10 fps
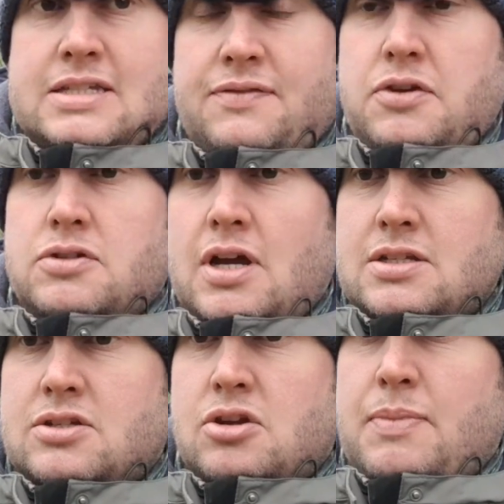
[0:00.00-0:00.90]
It's a few
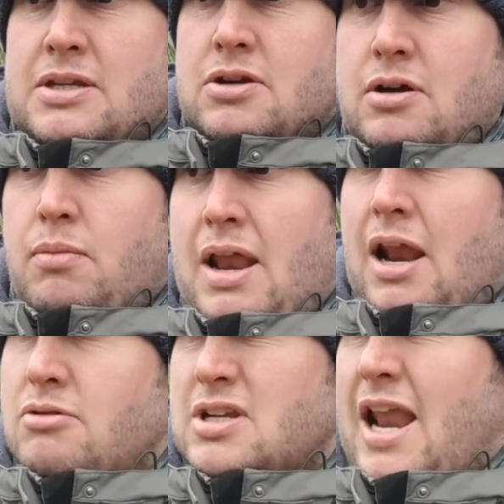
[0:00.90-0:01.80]
sizes too big, so I can wear
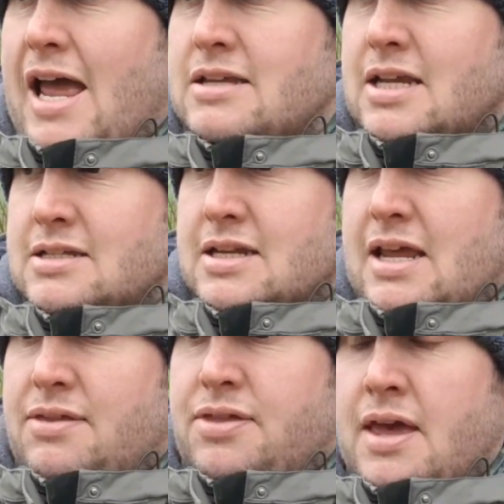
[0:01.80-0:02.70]
loads of layers
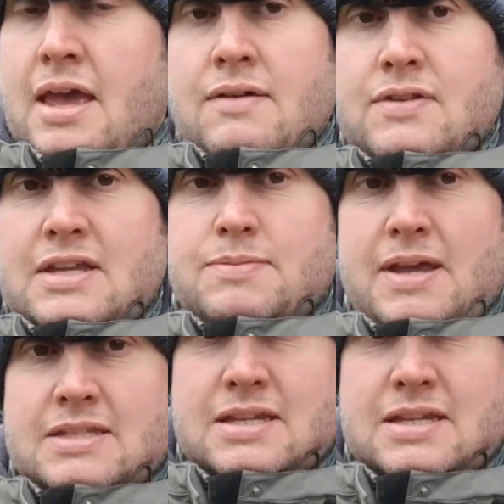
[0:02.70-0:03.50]
underneath if needs be.